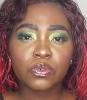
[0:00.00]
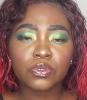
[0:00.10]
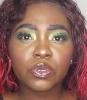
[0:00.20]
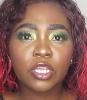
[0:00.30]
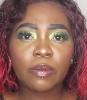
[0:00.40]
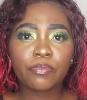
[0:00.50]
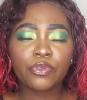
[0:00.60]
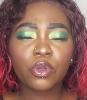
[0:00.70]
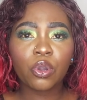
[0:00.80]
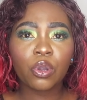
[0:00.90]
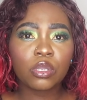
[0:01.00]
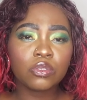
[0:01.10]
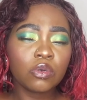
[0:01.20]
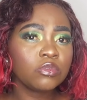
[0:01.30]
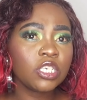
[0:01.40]
So yeah, so you
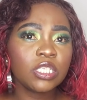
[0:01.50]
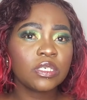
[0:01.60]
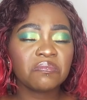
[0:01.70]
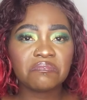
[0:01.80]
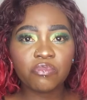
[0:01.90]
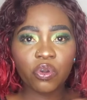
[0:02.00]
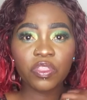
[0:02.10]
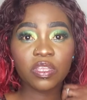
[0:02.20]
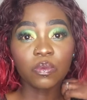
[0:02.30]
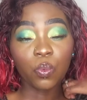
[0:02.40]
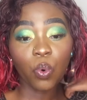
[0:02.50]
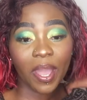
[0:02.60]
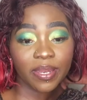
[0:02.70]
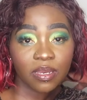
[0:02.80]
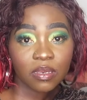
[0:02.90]
don't need more than
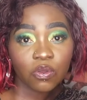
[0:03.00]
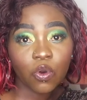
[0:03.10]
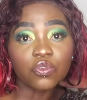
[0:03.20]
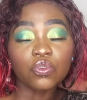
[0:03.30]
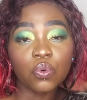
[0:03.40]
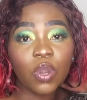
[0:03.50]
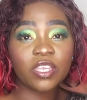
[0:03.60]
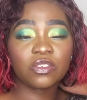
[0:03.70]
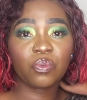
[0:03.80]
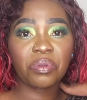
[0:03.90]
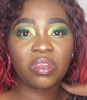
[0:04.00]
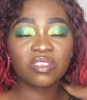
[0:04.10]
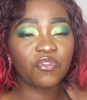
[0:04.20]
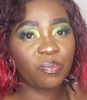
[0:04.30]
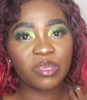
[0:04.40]
one or two eyeshadow palettes
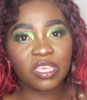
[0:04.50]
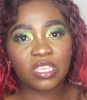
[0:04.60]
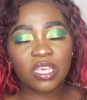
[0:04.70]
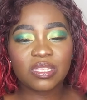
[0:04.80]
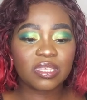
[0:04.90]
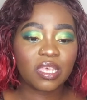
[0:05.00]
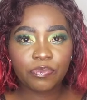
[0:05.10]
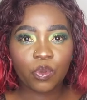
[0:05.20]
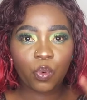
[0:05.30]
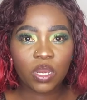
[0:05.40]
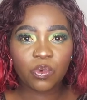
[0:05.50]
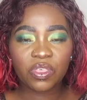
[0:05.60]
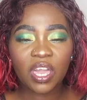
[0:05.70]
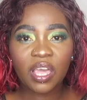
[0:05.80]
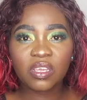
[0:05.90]
for beginners, one
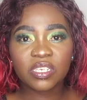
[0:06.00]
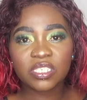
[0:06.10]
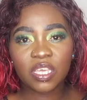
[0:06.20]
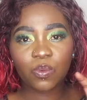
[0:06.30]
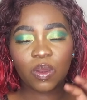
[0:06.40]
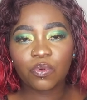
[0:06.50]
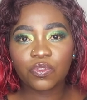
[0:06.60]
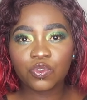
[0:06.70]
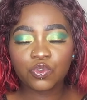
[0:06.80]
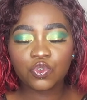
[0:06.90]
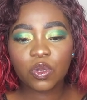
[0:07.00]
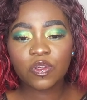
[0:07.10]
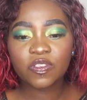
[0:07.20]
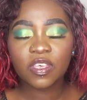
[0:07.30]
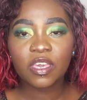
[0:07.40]
with colors and one with
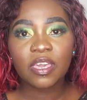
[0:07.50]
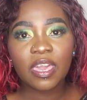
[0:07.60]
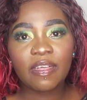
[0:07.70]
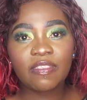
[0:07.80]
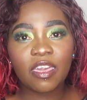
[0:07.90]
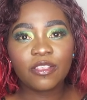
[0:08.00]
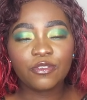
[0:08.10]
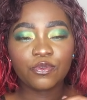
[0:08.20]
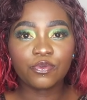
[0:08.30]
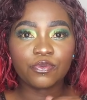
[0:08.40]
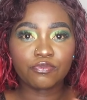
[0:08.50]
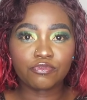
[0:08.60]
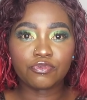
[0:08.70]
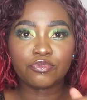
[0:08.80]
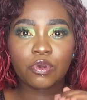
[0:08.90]
neutrals, and then you
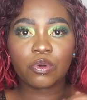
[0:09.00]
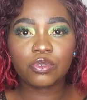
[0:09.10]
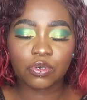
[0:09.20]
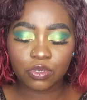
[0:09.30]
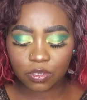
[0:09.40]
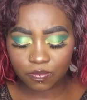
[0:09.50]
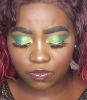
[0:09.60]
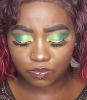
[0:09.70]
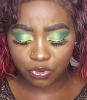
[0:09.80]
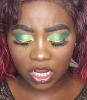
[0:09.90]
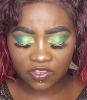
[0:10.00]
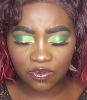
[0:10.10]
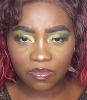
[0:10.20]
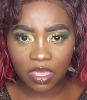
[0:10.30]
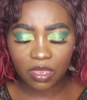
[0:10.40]
grow your products
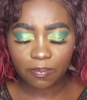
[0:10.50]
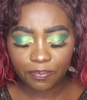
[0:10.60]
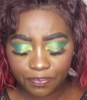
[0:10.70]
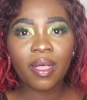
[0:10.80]
from them.